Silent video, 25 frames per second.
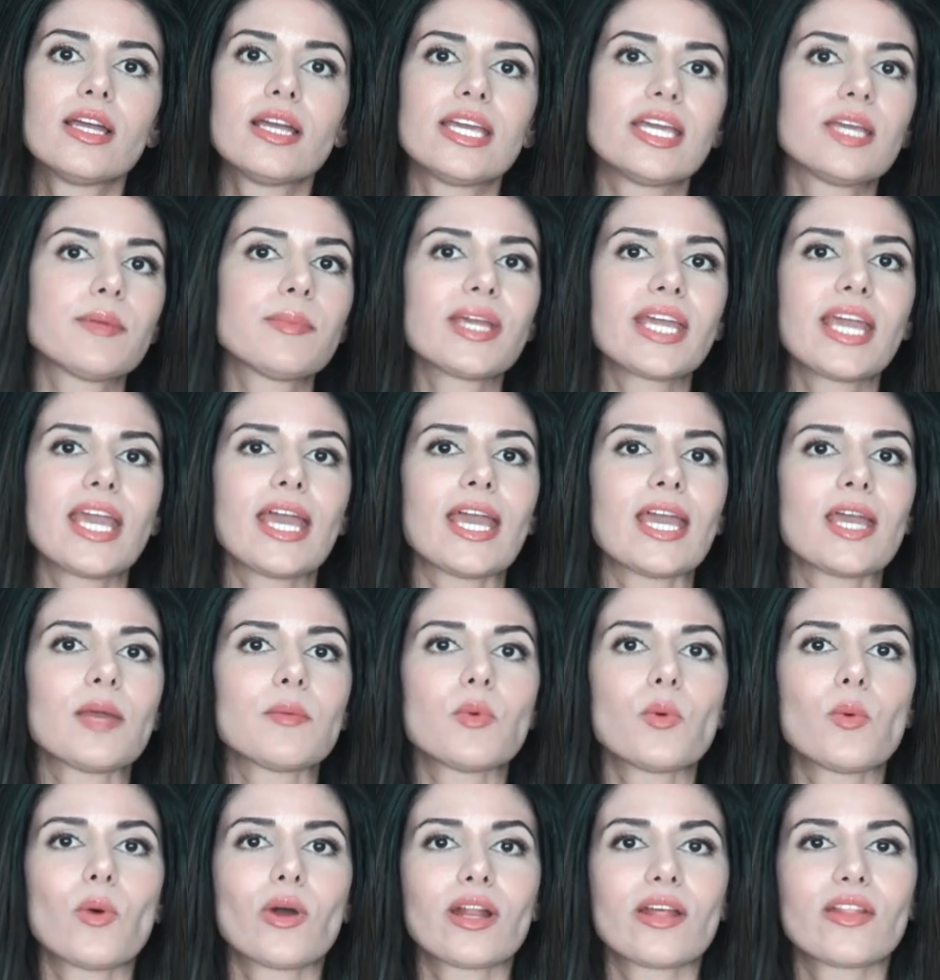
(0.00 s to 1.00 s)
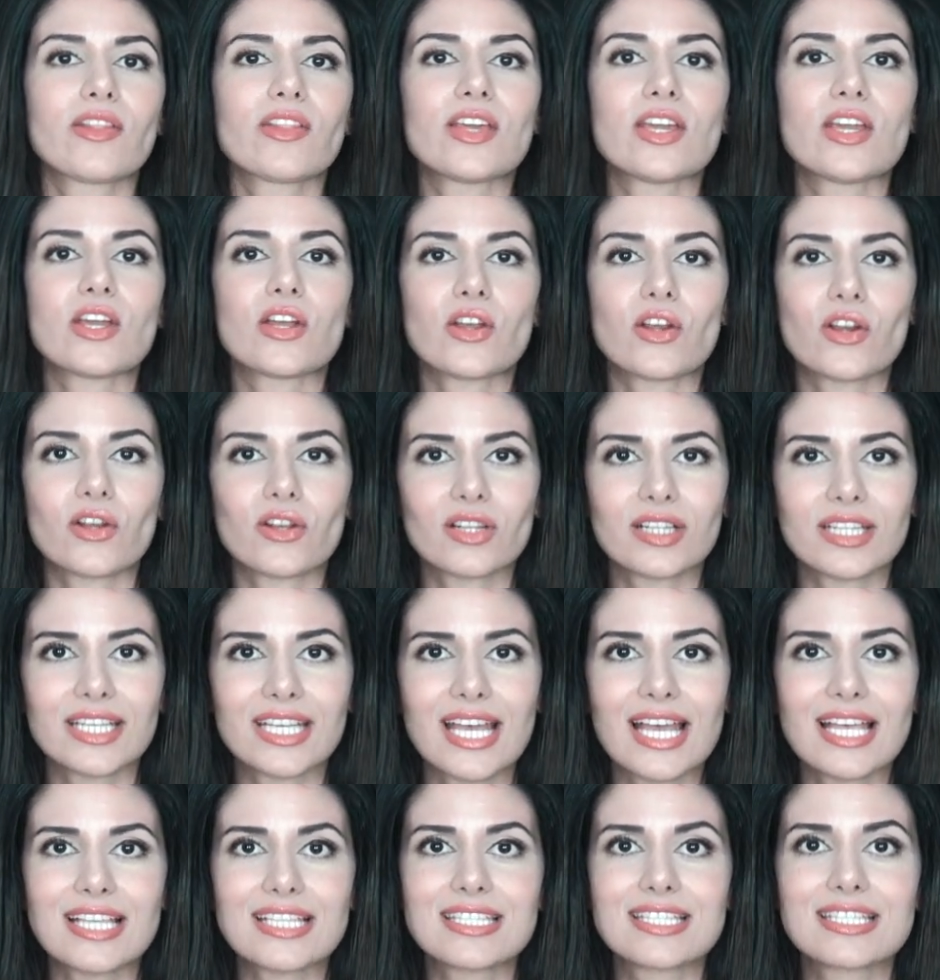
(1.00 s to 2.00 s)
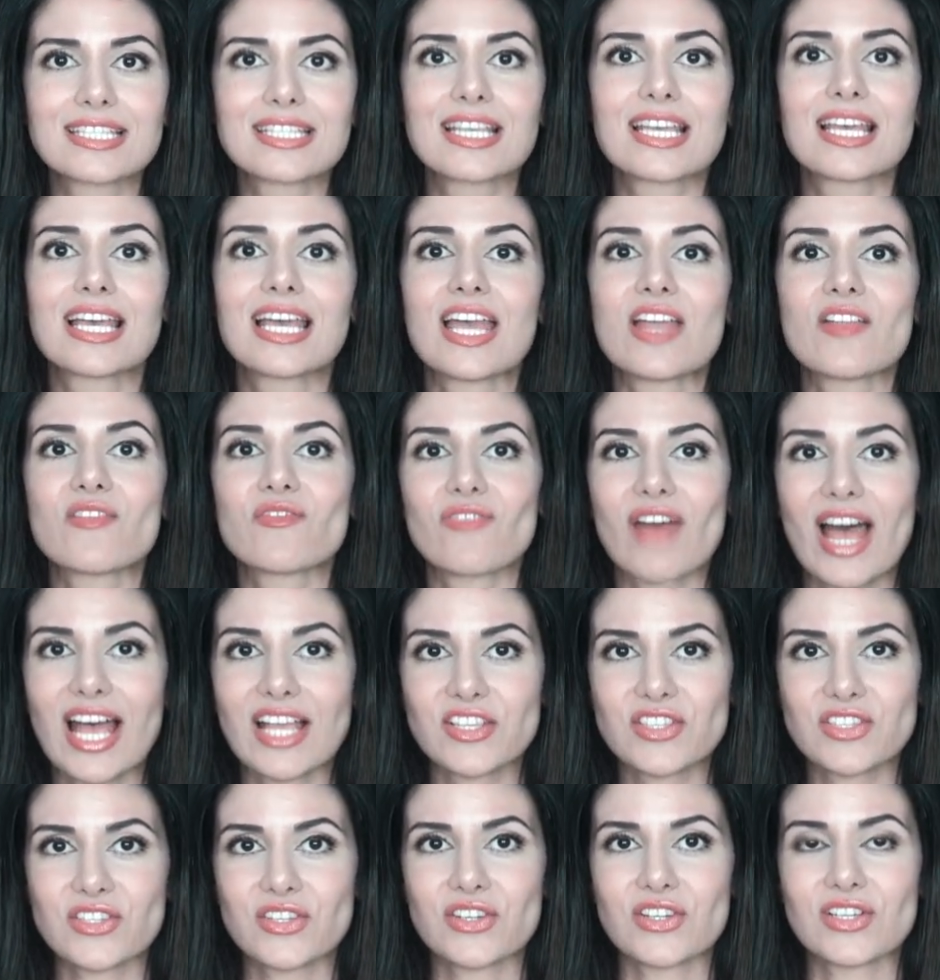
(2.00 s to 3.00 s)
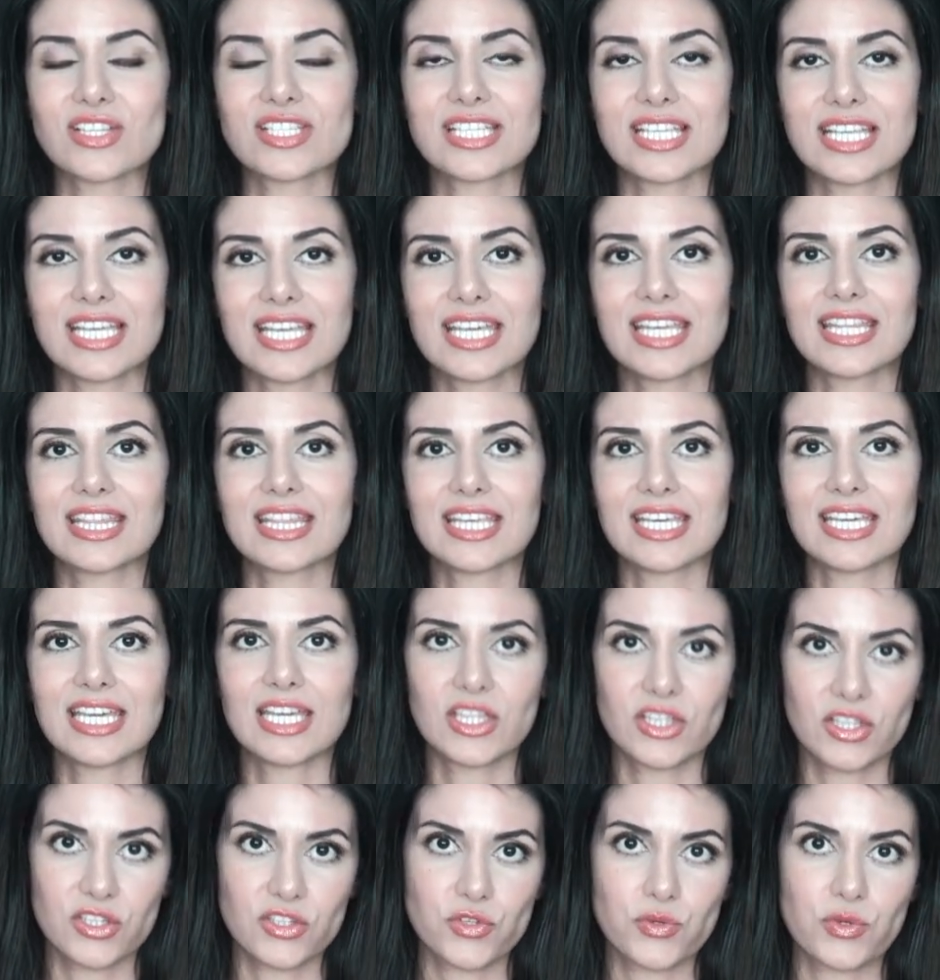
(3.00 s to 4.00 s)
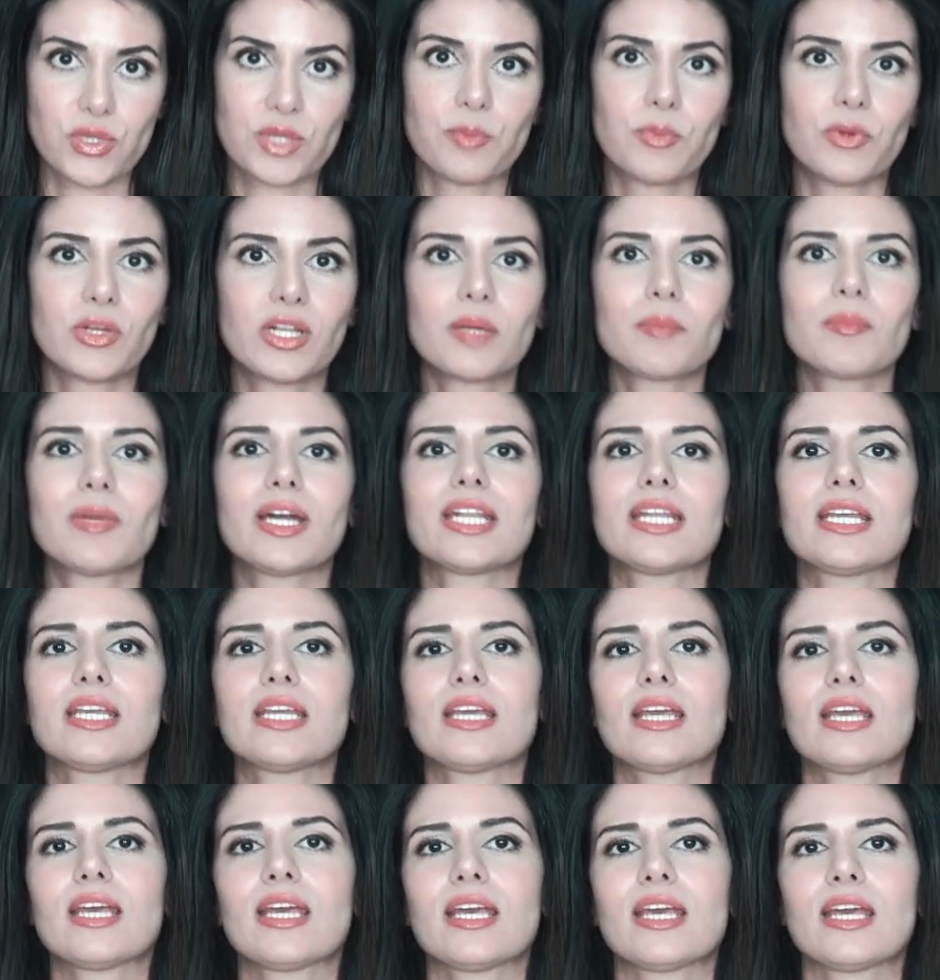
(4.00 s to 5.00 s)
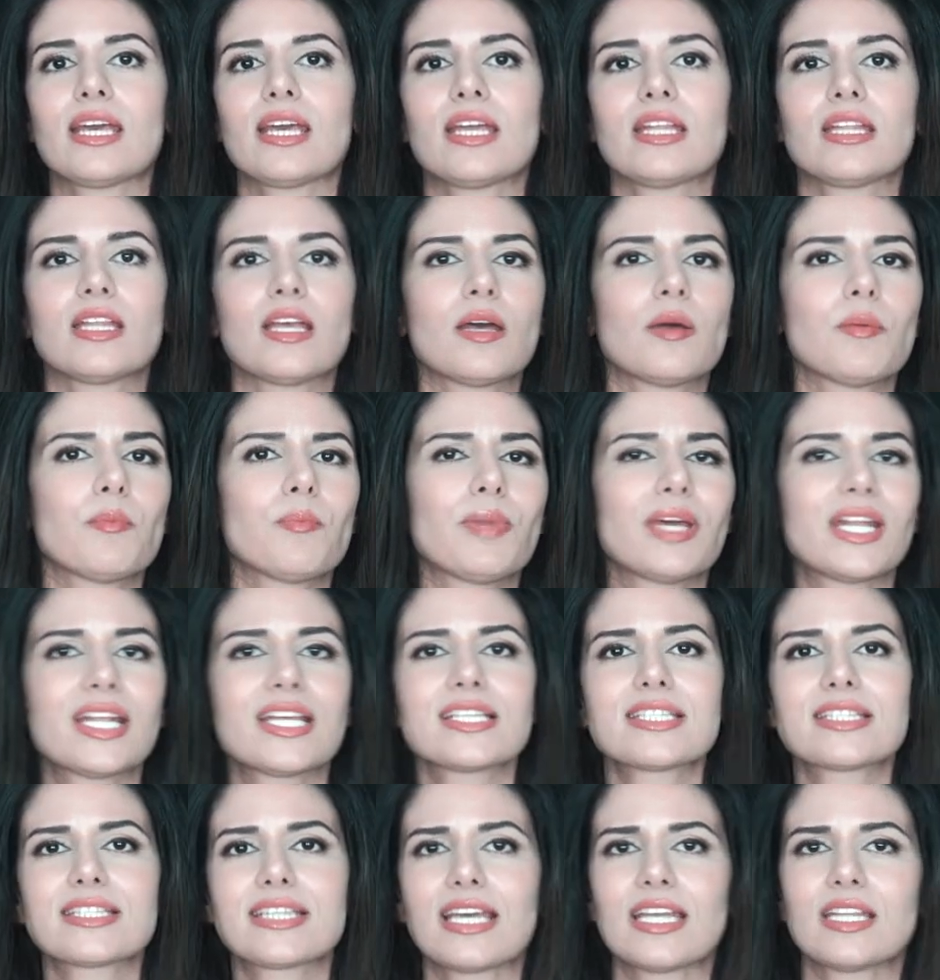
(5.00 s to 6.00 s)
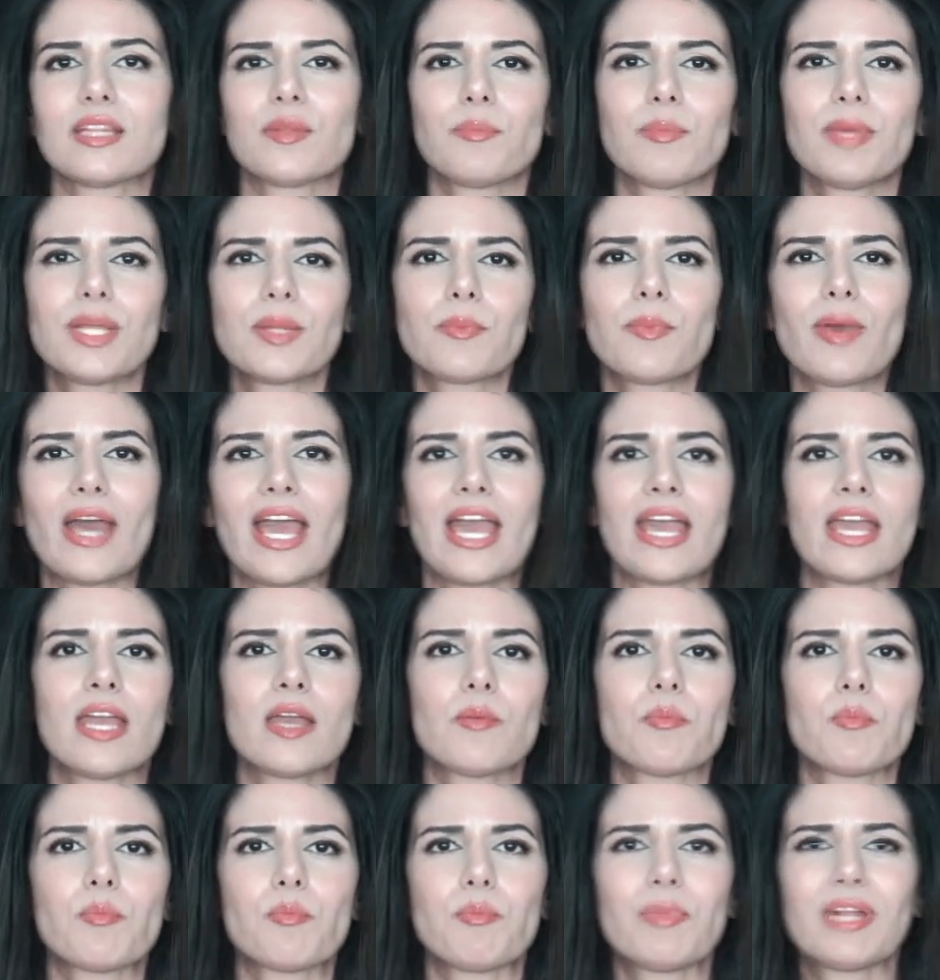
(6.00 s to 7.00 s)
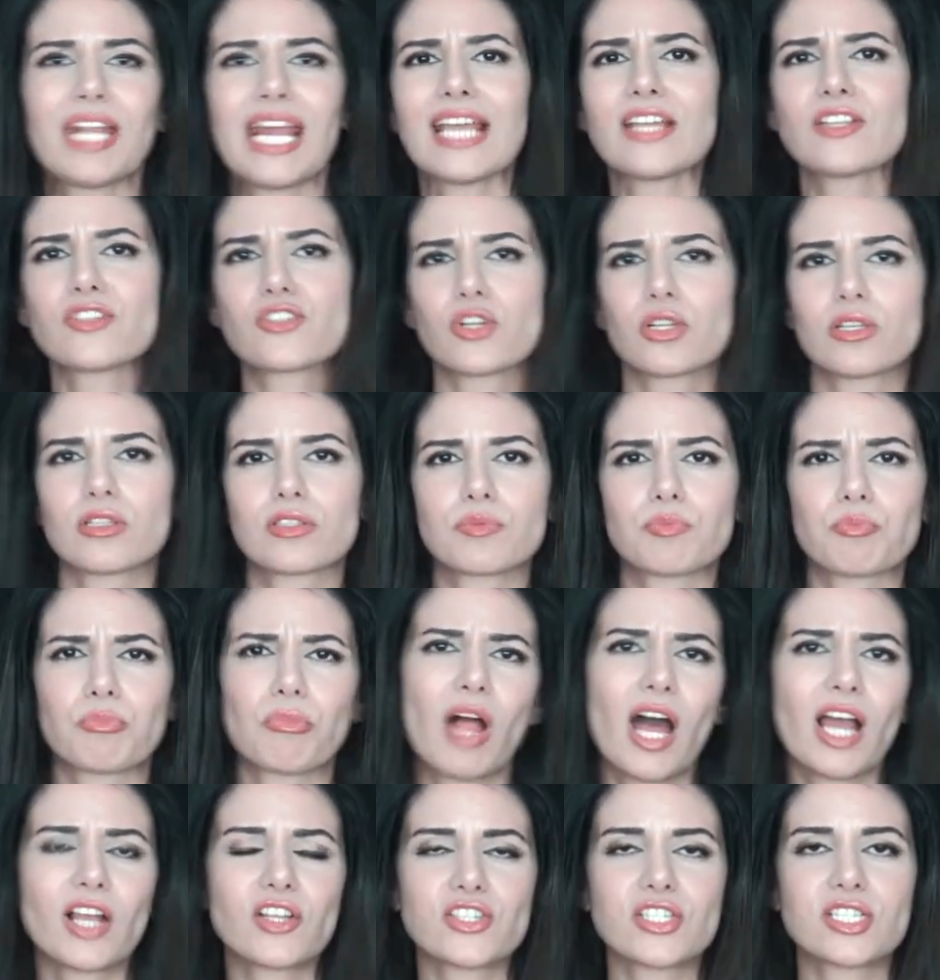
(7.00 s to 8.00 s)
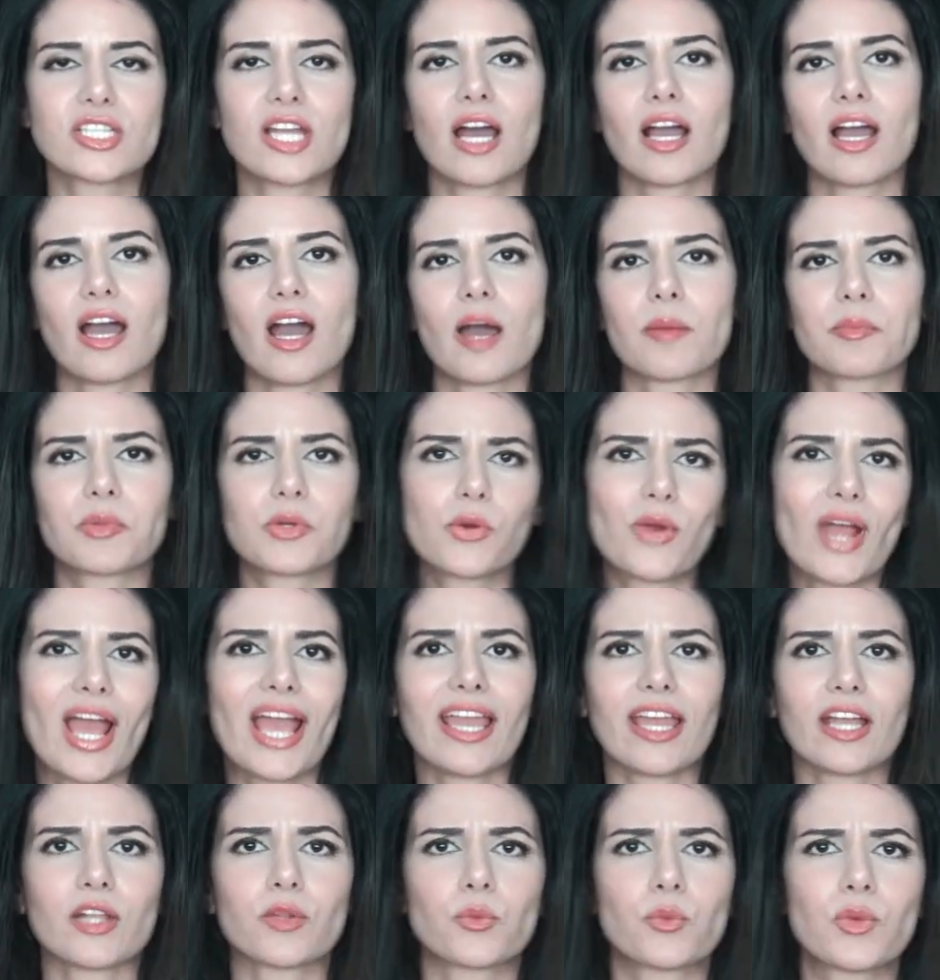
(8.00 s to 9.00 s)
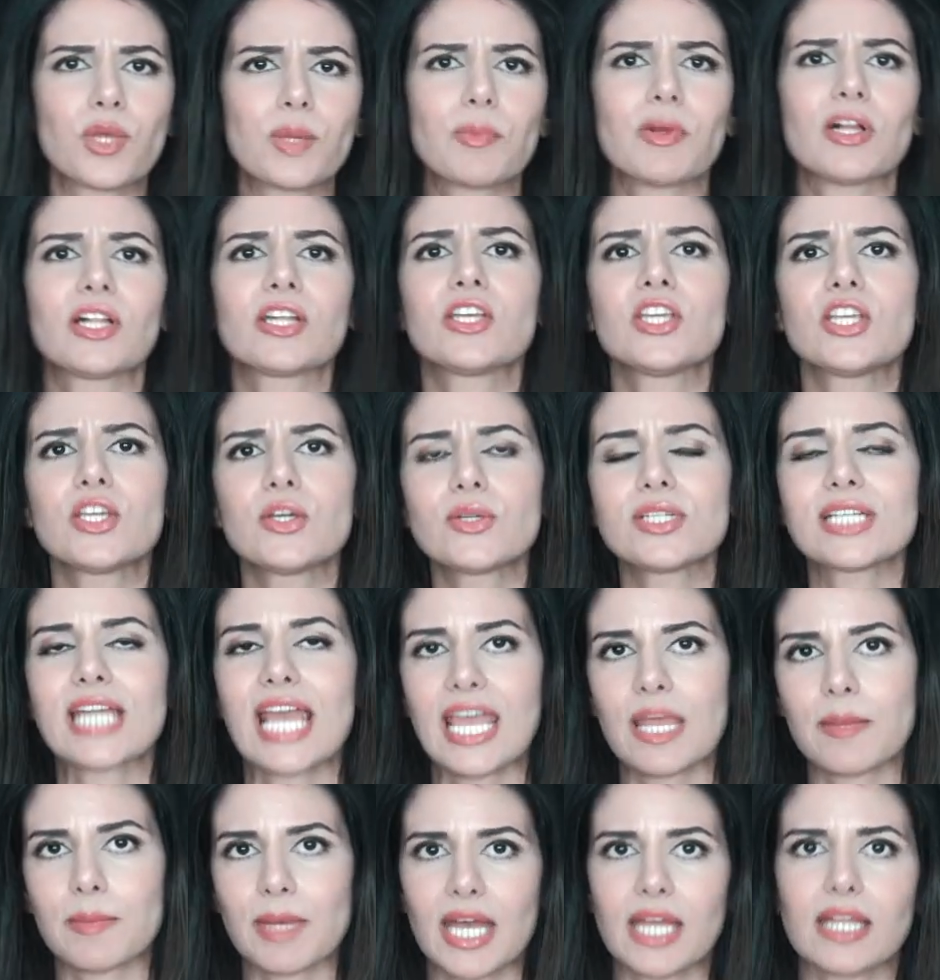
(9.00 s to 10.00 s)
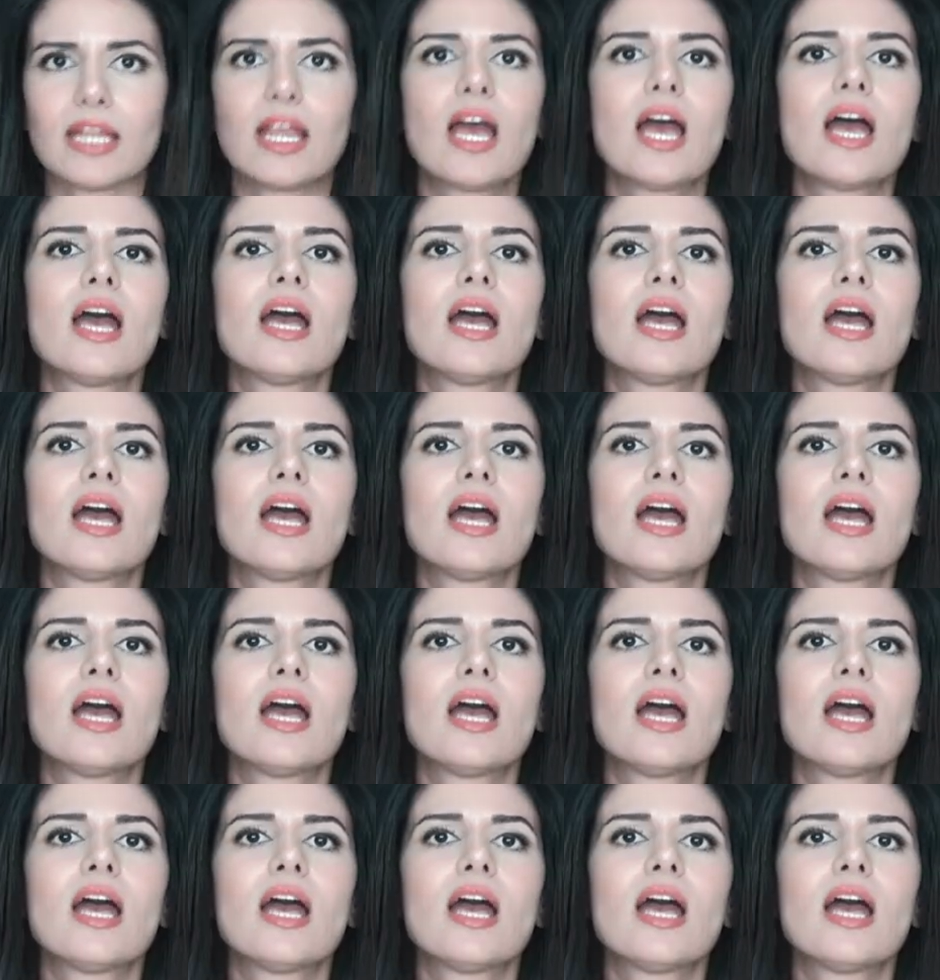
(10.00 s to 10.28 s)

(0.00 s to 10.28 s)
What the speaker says: he became one of the earliest investors in the industry, putting money in BitInstant, BitPay, BitAngels, Blockchain.com, Kraken, Ripple, you name it.